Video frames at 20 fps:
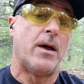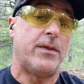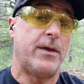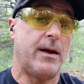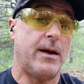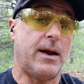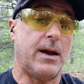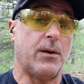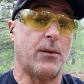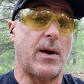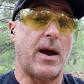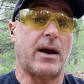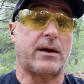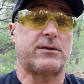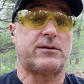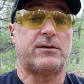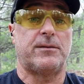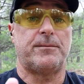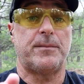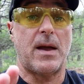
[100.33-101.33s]
The
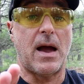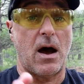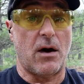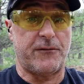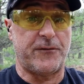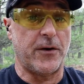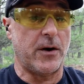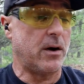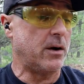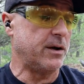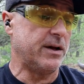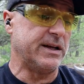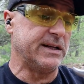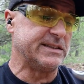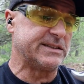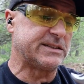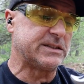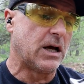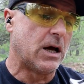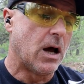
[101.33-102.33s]
Arex Alpha
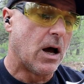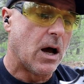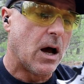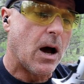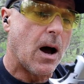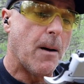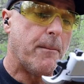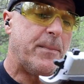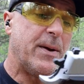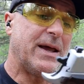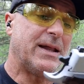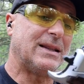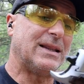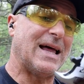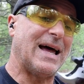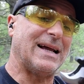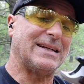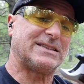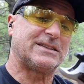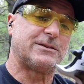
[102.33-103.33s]
is a bit
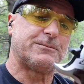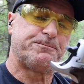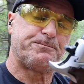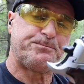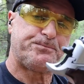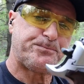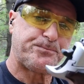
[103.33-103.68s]
less.